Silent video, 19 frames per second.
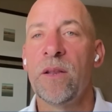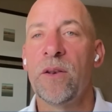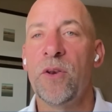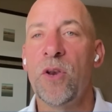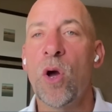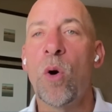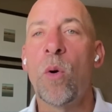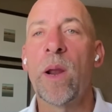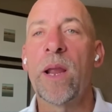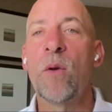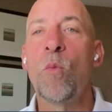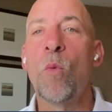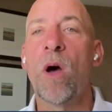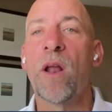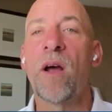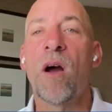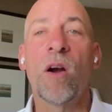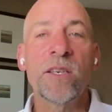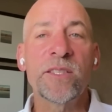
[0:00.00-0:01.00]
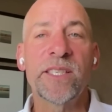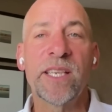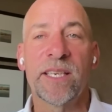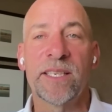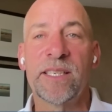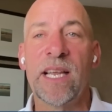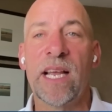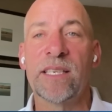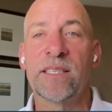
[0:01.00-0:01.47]
Knowing what our
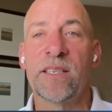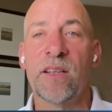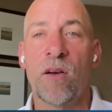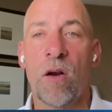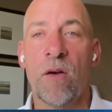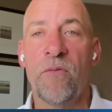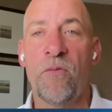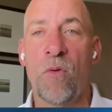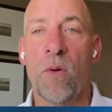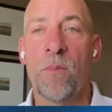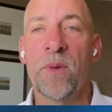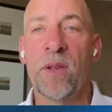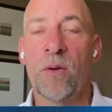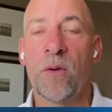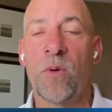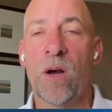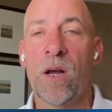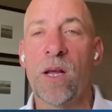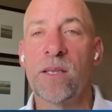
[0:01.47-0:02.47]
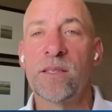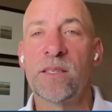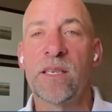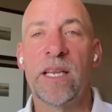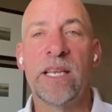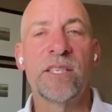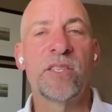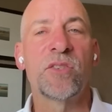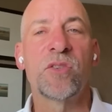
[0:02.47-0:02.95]
success and our formula
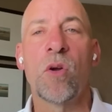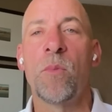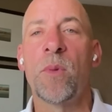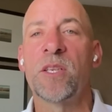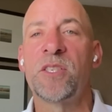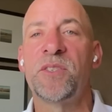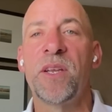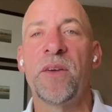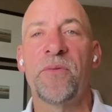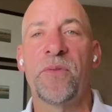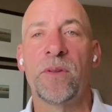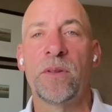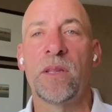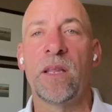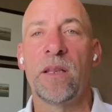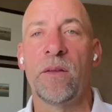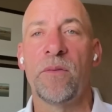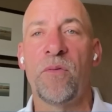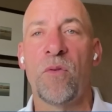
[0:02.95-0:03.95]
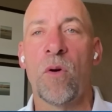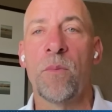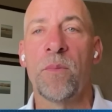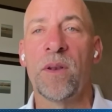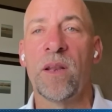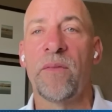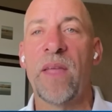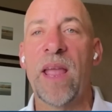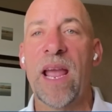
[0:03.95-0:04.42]
was is so much different than the
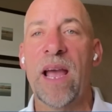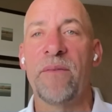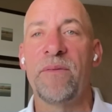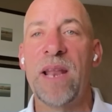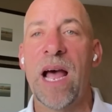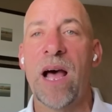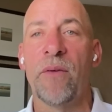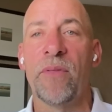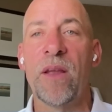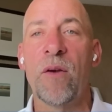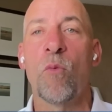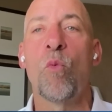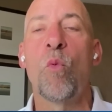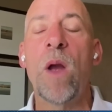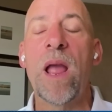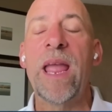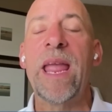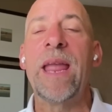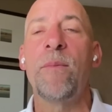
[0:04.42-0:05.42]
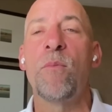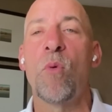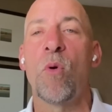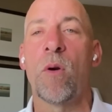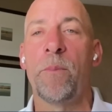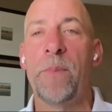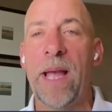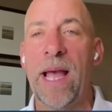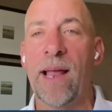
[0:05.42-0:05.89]
formula they have now. They're way
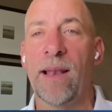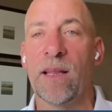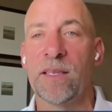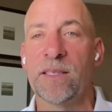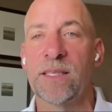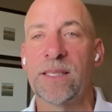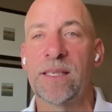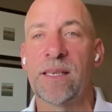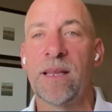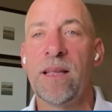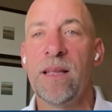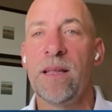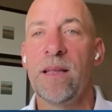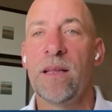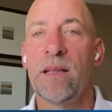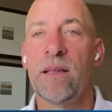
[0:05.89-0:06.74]
more balanced